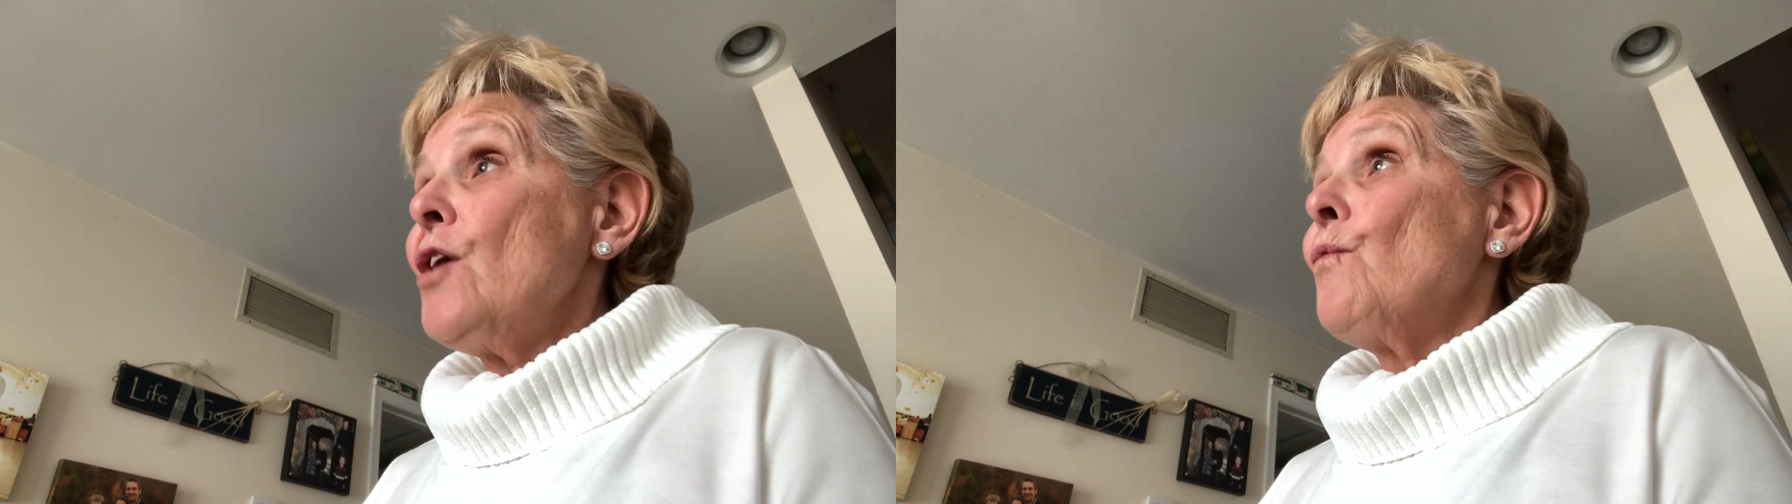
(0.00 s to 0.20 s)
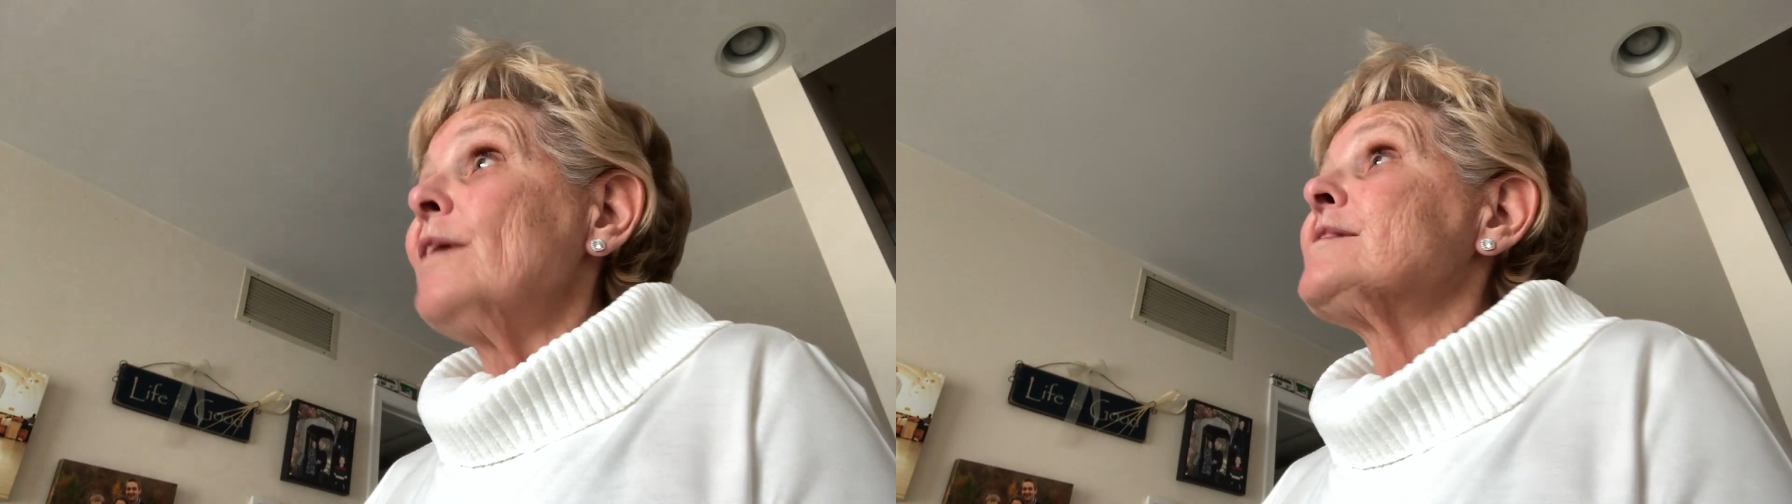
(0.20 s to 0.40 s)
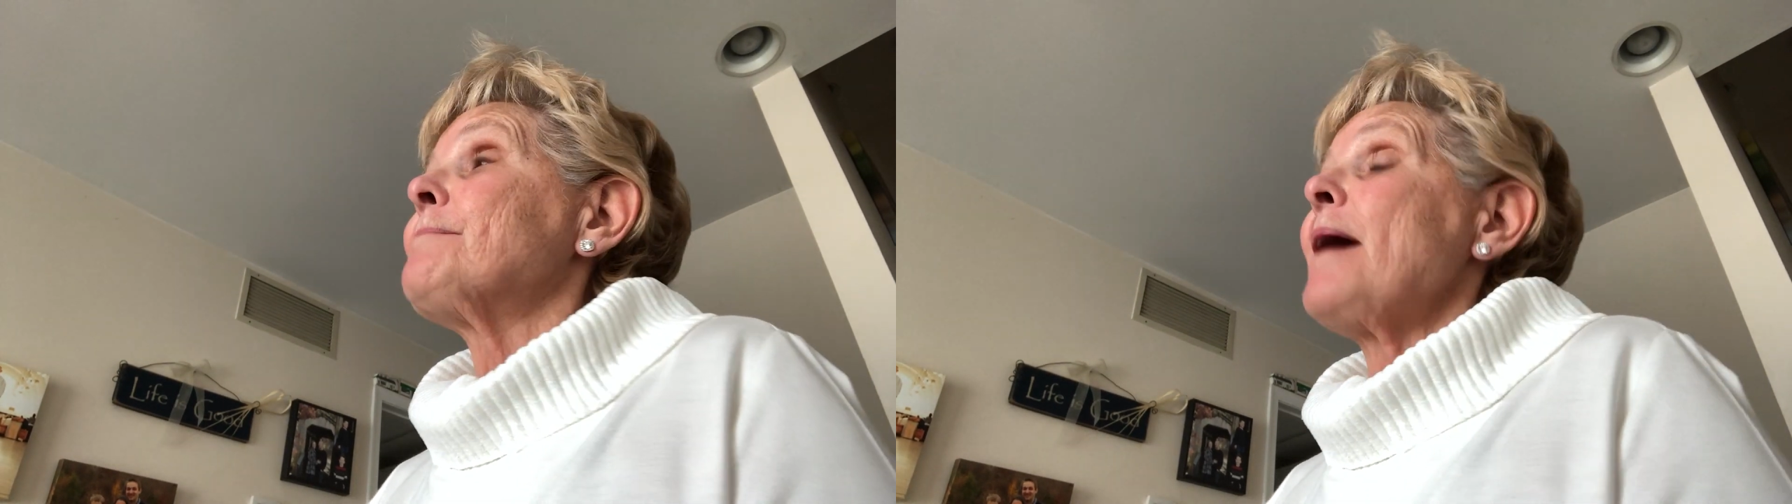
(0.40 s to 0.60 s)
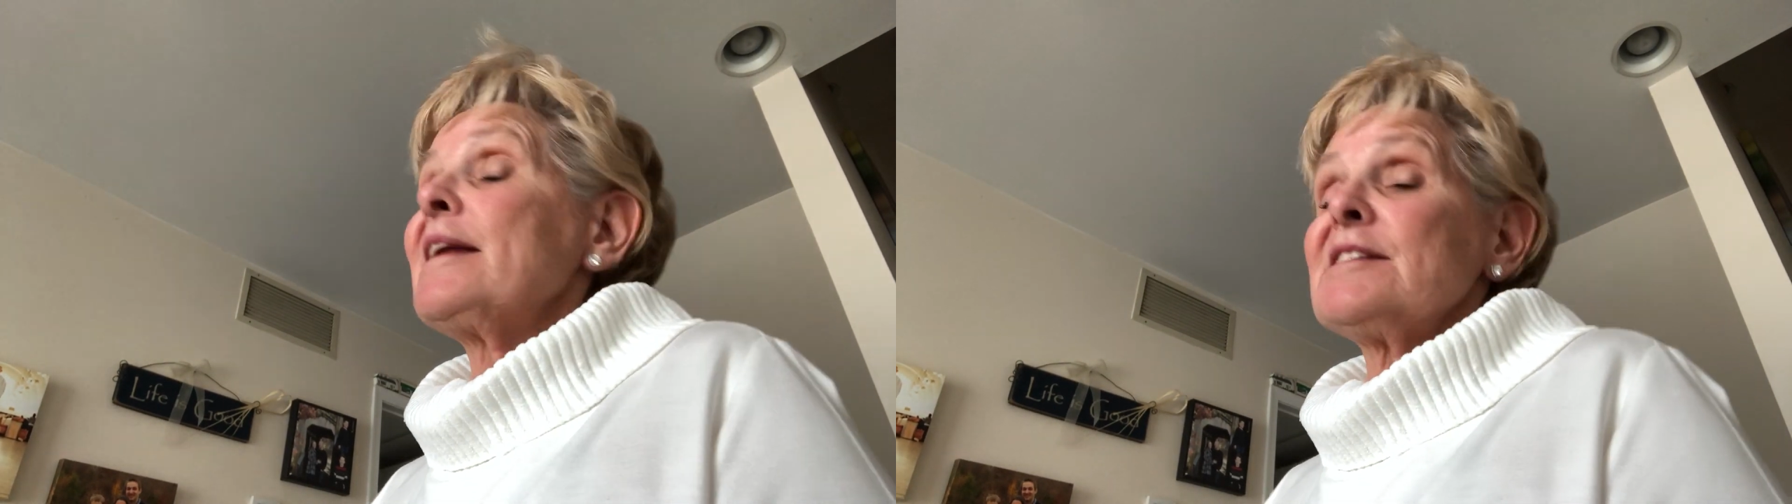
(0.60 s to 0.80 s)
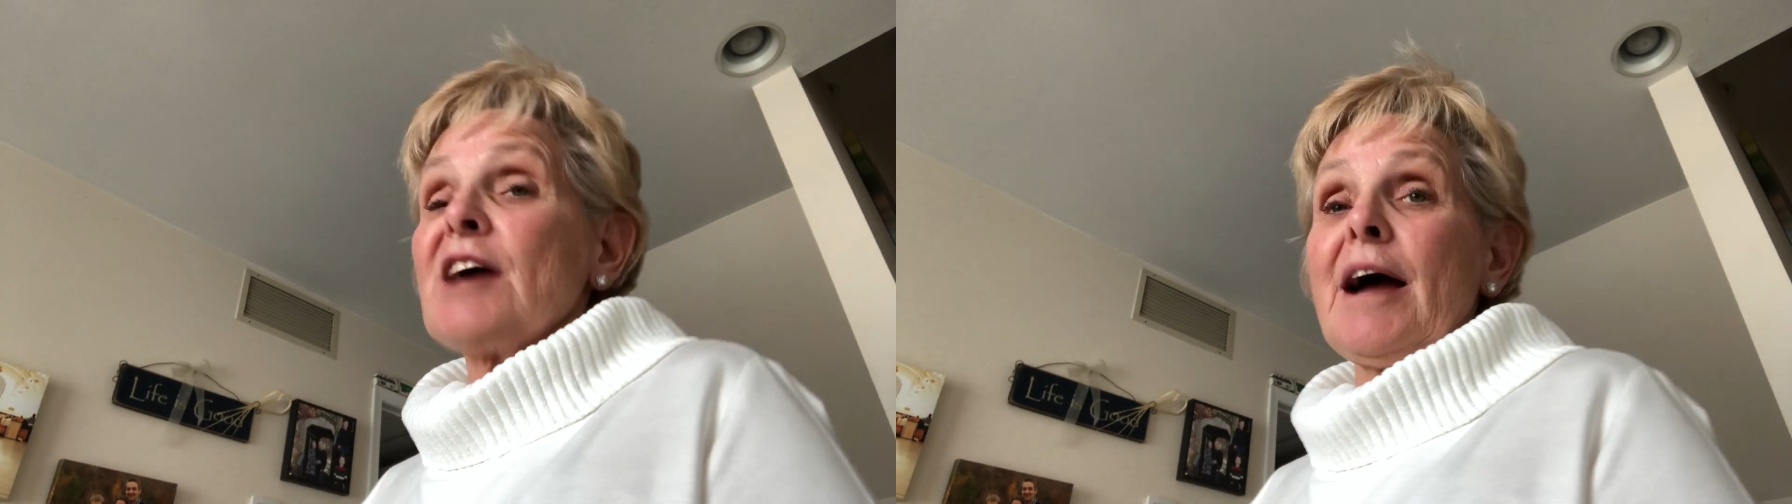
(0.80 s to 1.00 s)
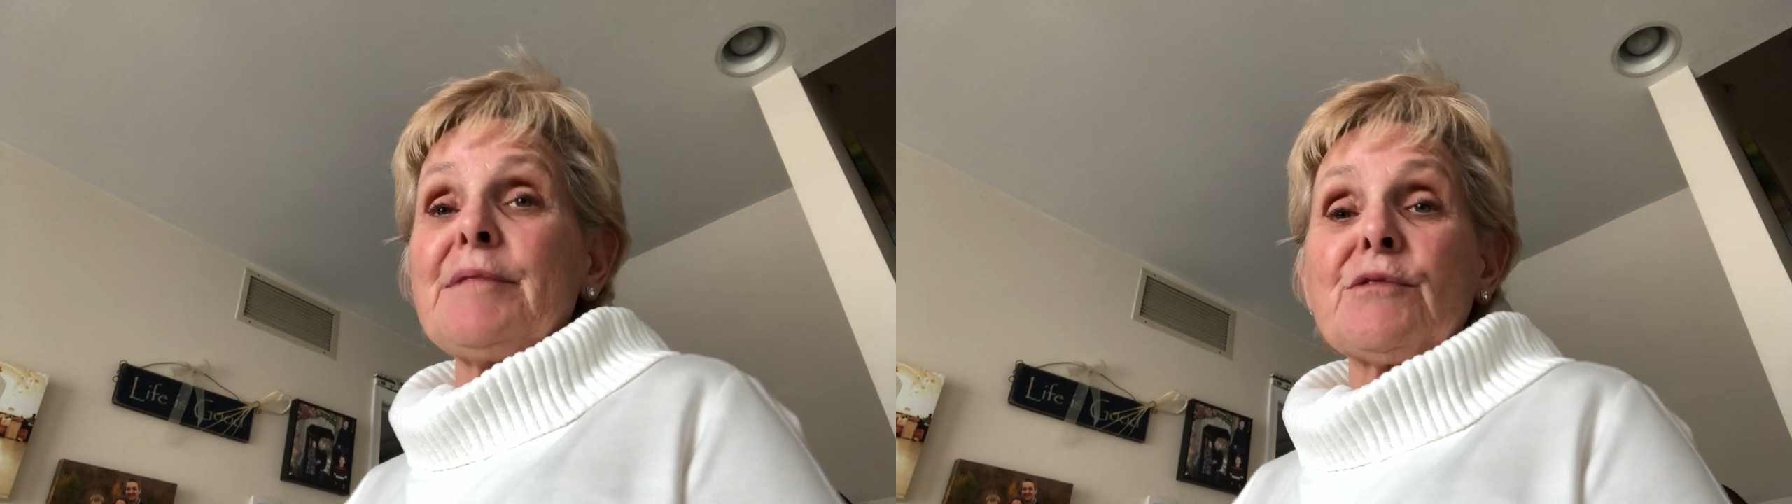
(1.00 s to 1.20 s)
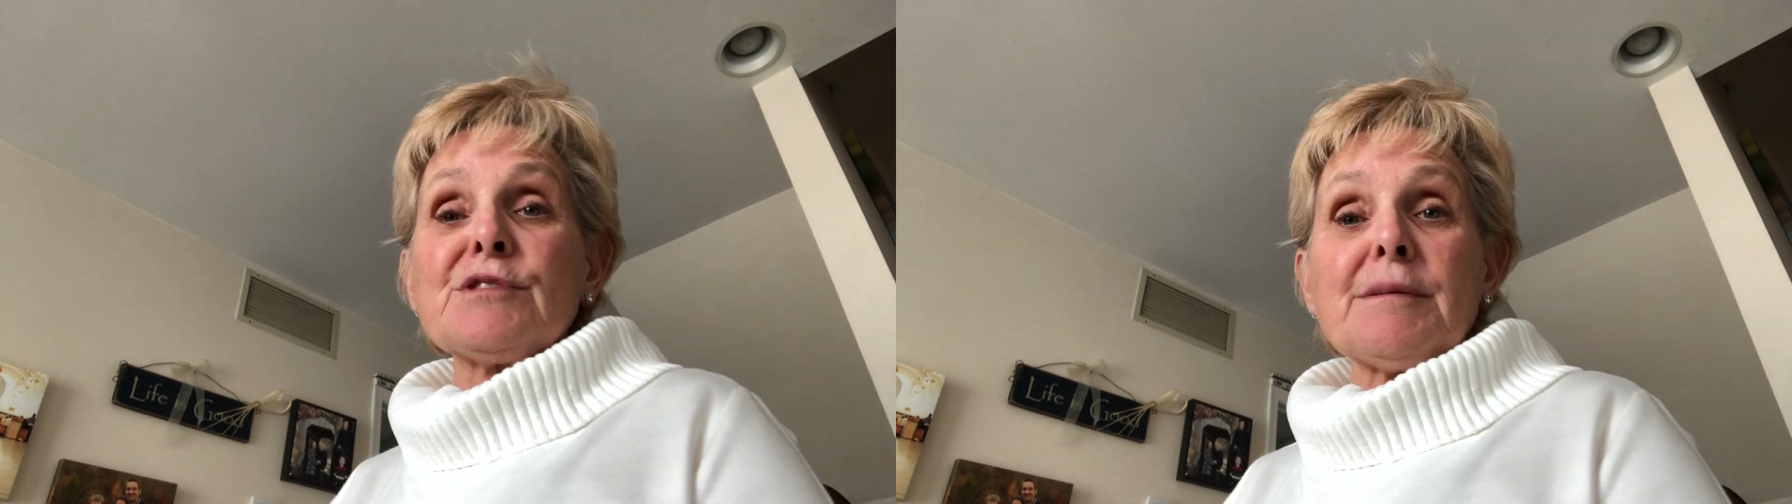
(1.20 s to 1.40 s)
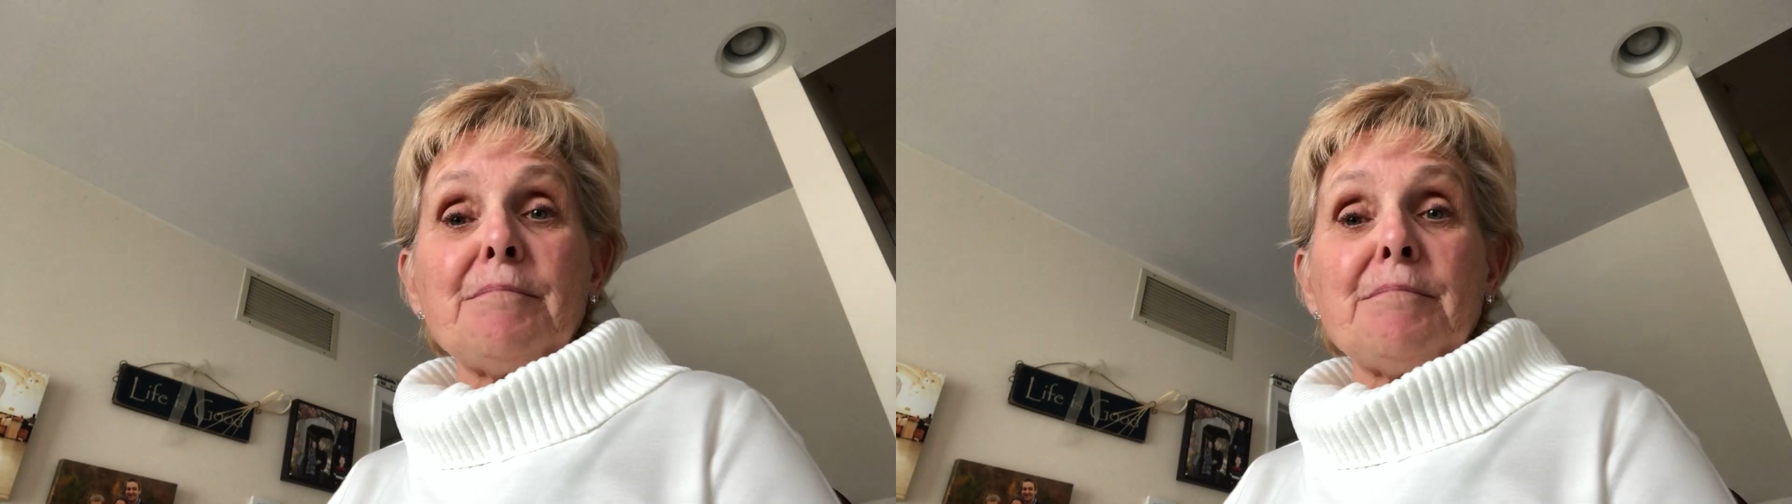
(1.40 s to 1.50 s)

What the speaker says: Once upon a time, there was a